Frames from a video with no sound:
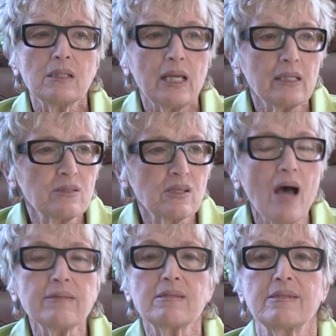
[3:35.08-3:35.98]

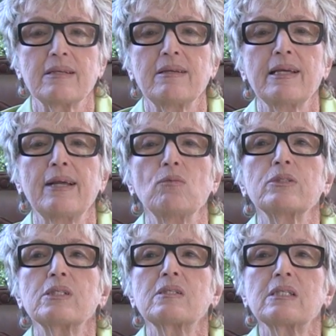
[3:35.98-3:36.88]
exhausted, and it
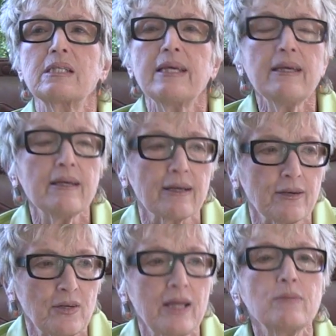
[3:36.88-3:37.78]
was
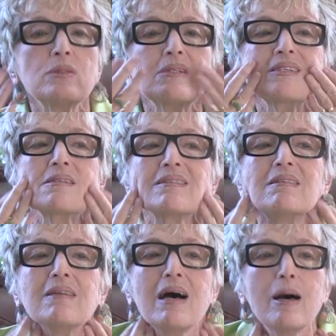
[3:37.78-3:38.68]
scared, and it was
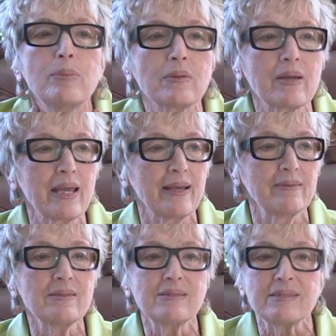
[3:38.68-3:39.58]
slobbering,
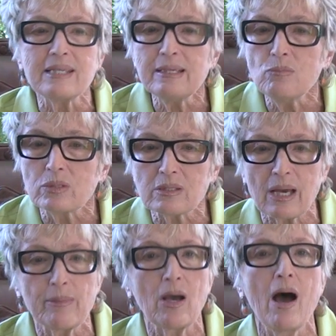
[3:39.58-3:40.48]
and the steam was
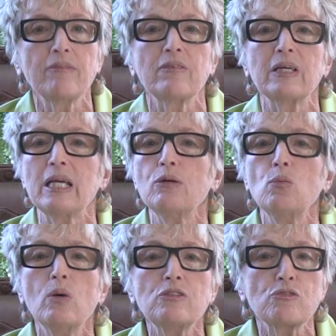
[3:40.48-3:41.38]
coming off of it. It
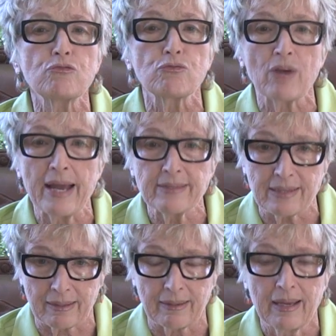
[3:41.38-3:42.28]
was
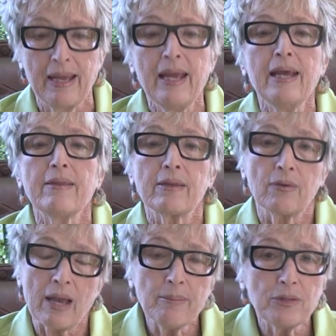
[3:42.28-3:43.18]
frantic.
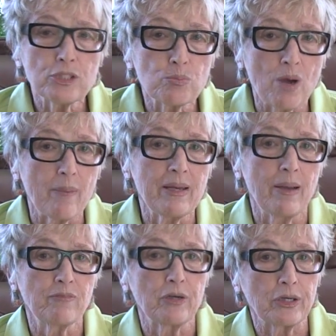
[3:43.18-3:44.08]
Grandmothers brought me
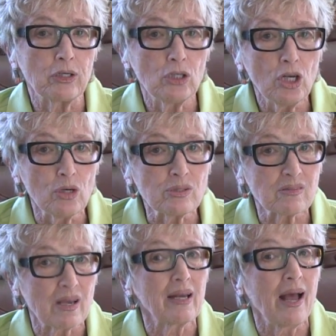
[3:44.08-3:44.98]
up very
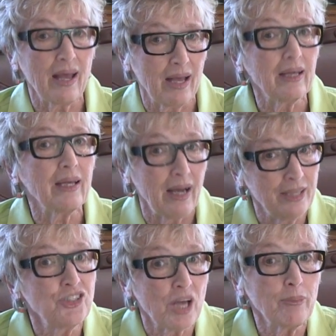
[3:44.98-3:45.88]
close, and
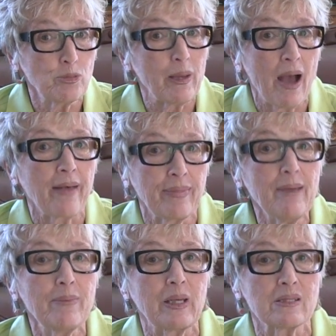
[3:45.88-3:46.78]
I jumped behind
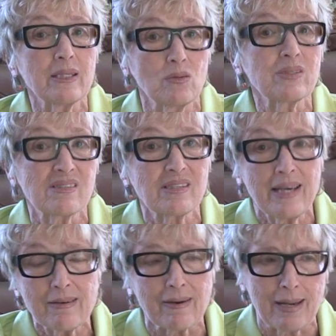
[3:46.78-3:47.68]
them because it was
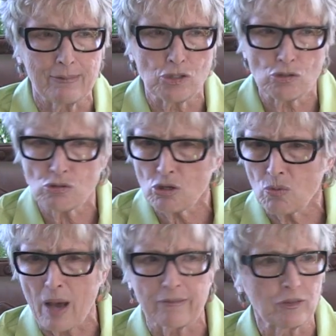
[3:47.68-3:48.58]
scary. It was
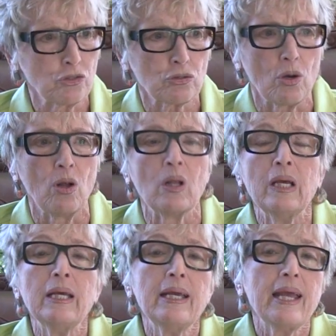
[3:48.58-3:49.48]
so out of control.
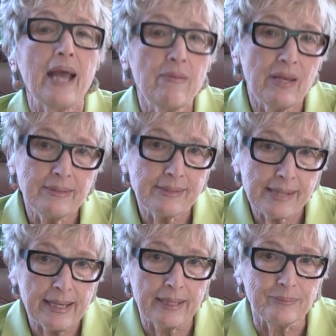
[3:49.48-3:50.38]
And they
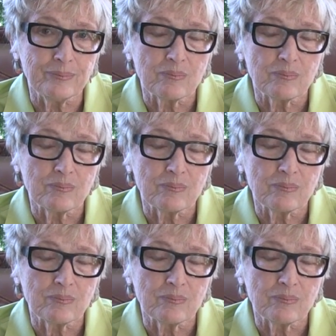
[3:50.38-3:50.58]
said,